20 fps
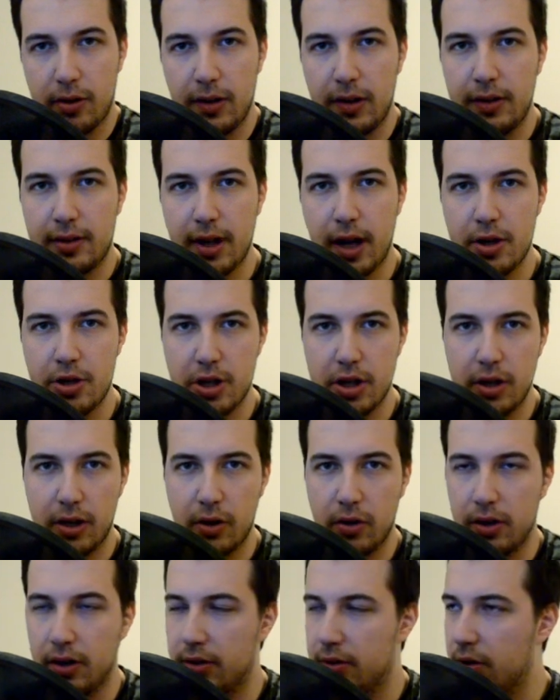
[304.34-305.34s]
only
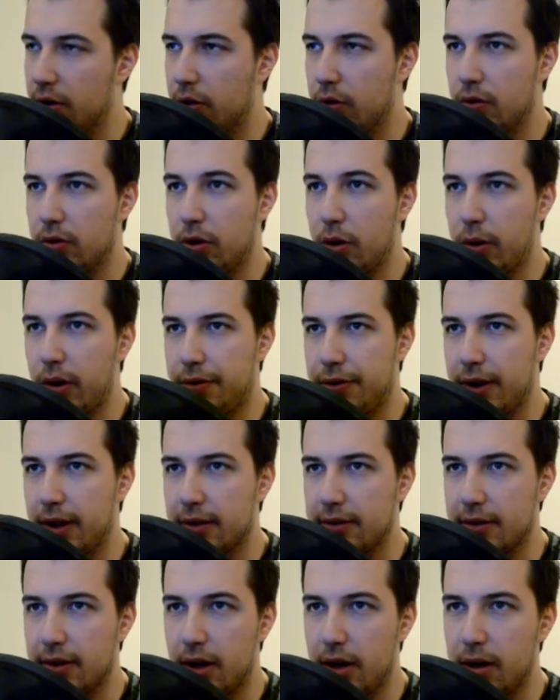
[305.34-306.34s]
sidechaining on it. So no
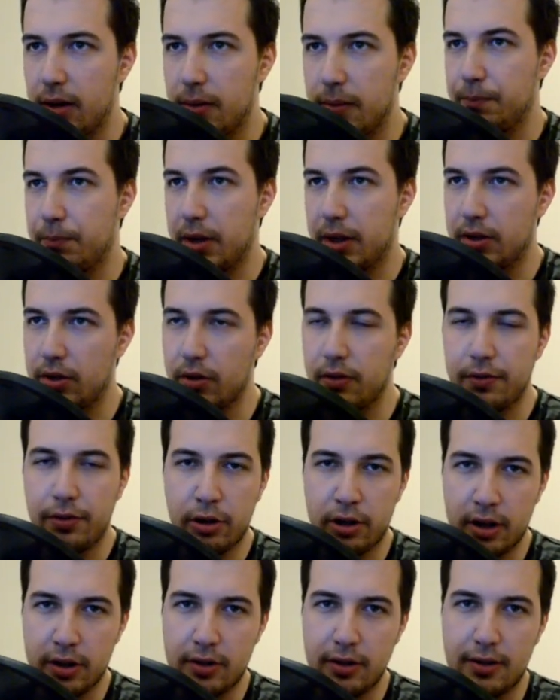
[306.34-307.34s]
effects there, but don't
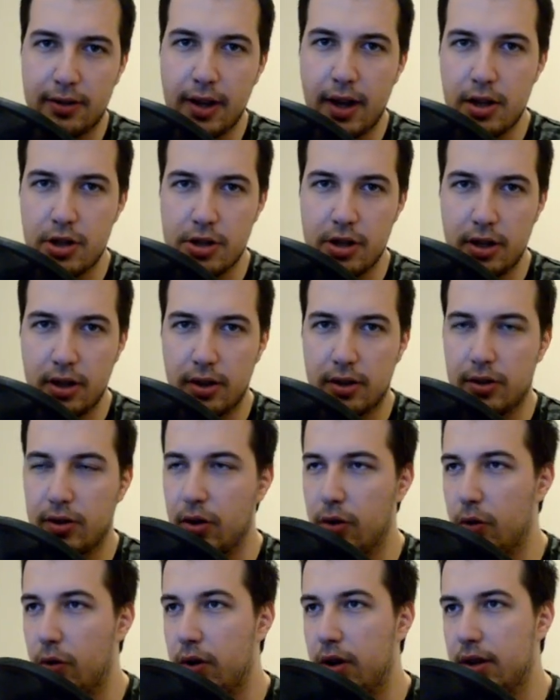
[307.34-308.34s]
forget to sidechain it
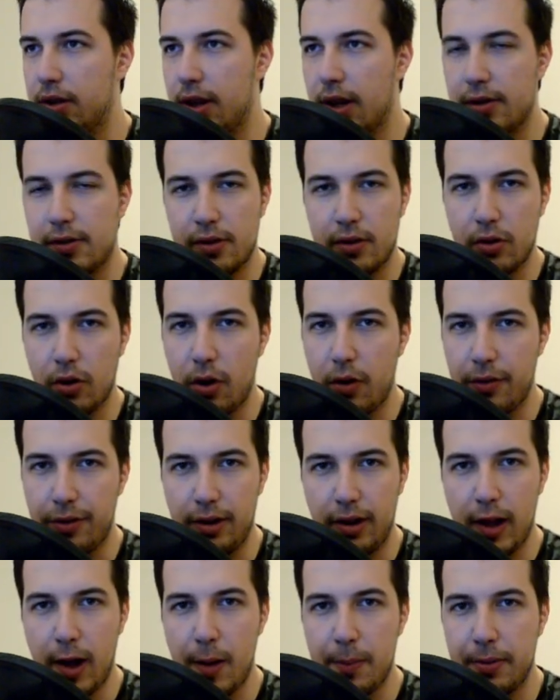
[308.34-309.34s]
so it doesn't
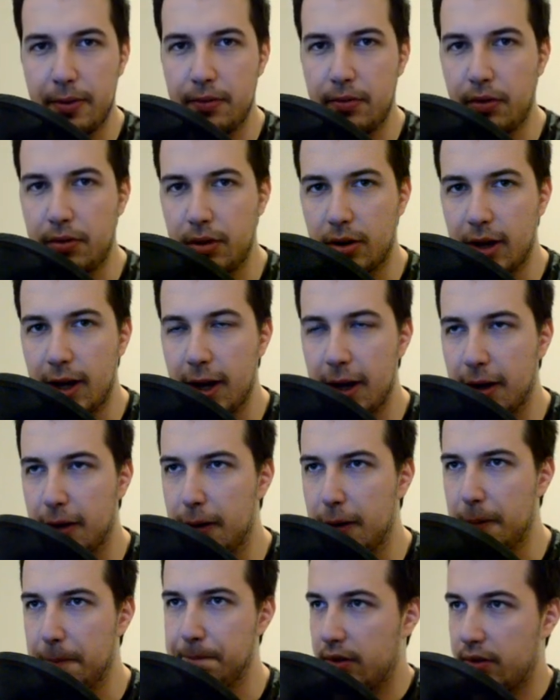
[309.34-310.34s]
overlap with the
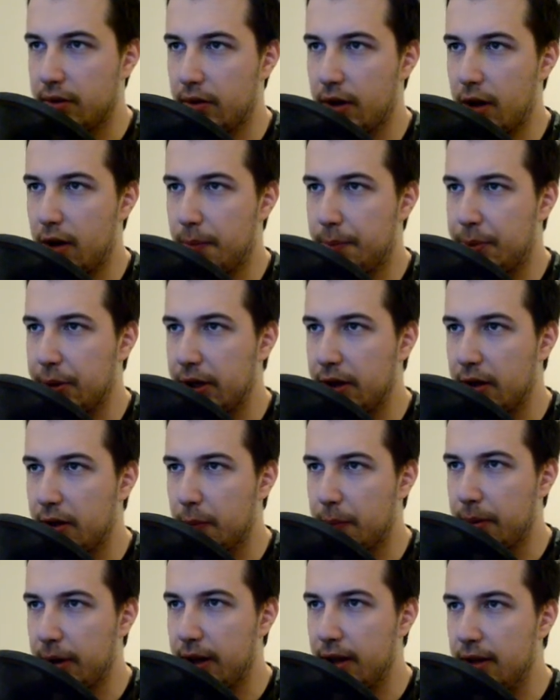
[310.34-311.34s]
kick. So now put it in
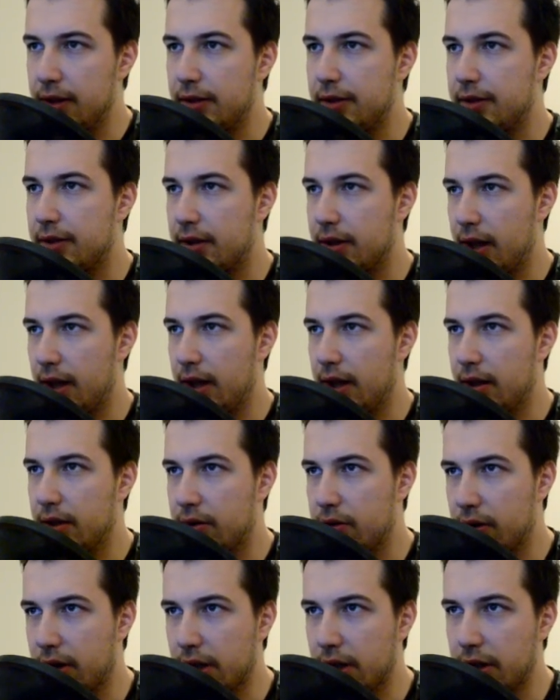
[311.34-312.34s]
the playlist and
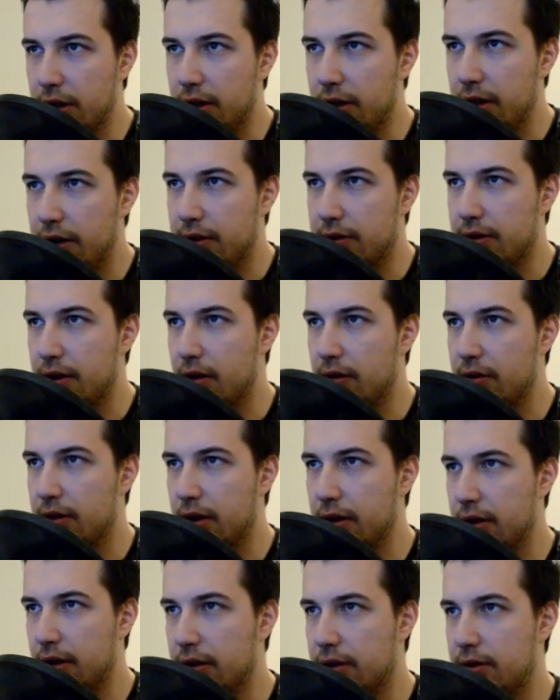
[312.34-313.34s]
together it sounds
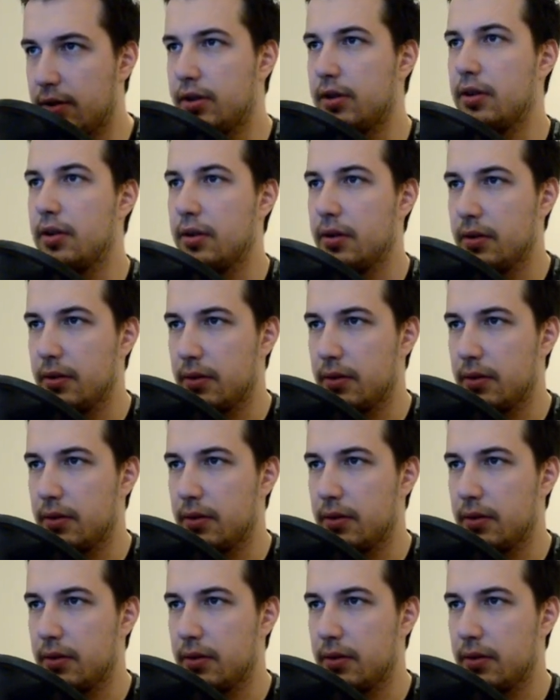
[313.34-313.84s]
like this.